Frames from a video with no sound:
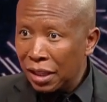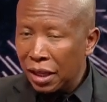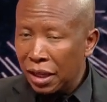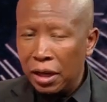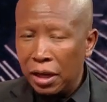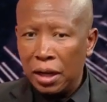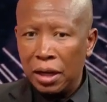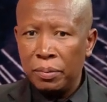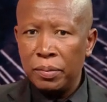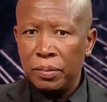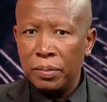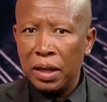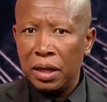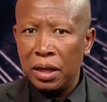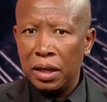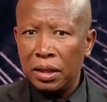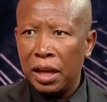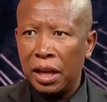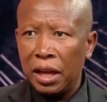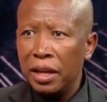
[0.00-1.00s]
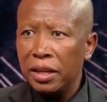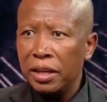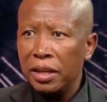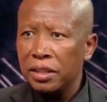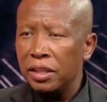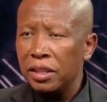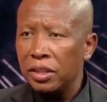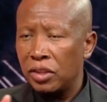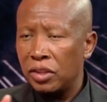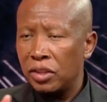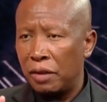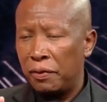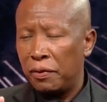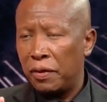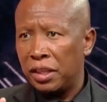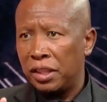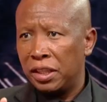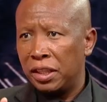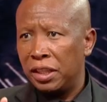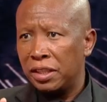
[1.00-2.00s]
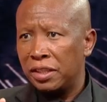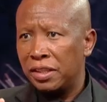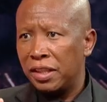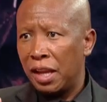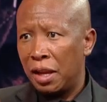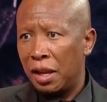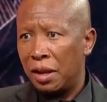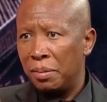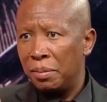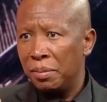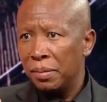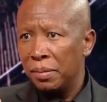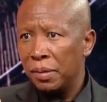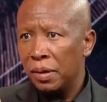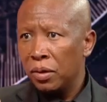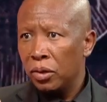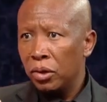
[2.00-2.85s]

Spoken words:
The ANC suffered the same